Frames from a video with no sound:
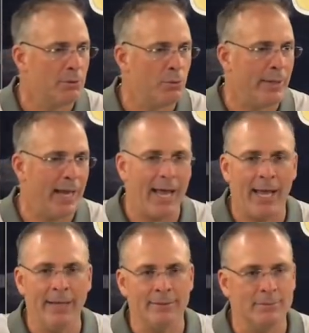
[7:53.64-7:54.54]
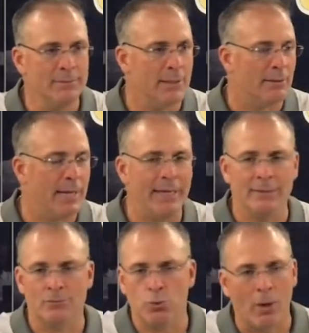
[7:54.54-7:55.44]
between eight and you know eight
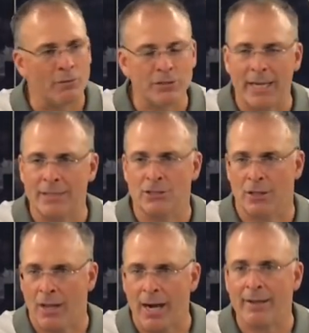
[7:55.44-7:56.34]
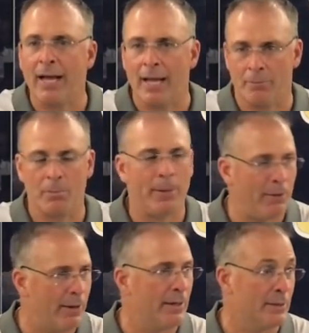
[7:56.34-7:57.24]
and 12 seconds a lot of times.
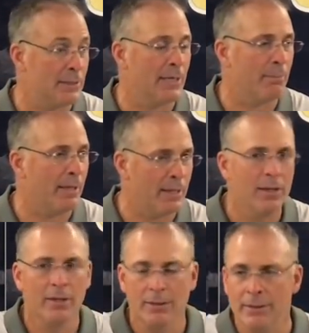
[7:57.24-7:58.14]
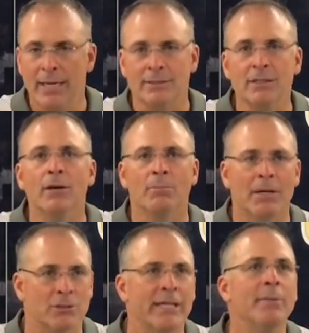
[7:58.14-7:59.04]
Period. It's going to be you guys you know
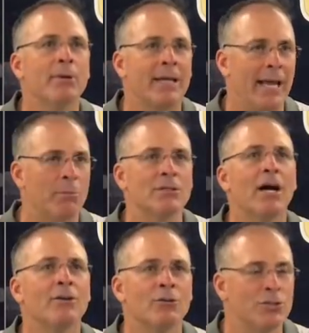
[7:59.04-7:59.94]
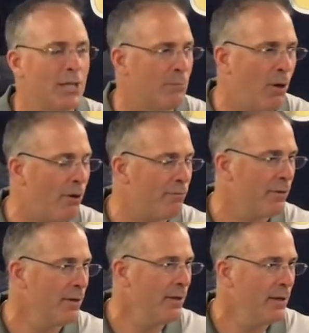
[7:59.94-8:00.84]
might as well keep your cameras on, don't shut them off.
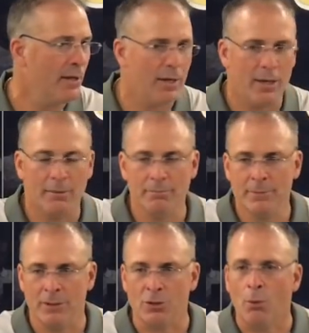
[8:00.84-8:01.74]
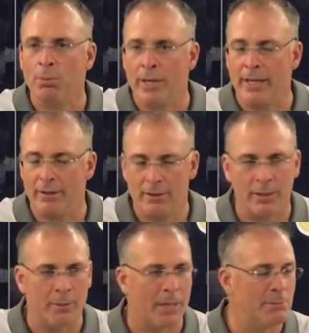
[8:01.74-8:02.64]
Uh, you know, don't blink.
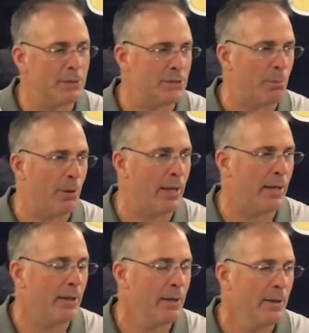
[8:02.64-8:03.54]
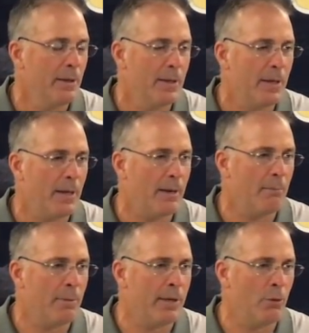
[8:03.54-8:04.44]
You might miss a play, uh,
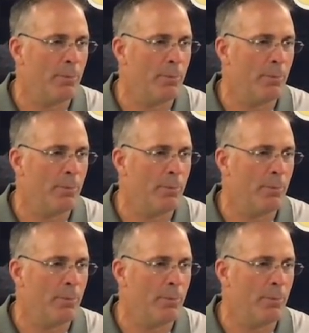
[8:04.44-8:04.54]
but it'll